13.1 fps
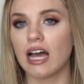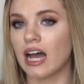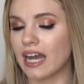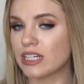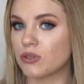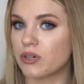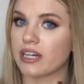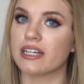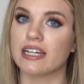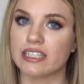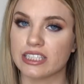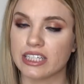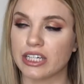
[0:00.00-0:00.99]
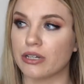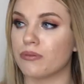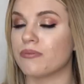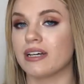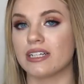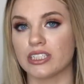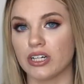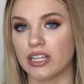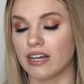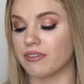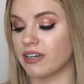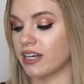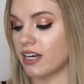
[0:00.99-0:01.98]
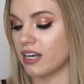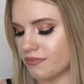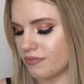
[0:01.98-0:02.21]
I adore it. It's cute. Don't love it.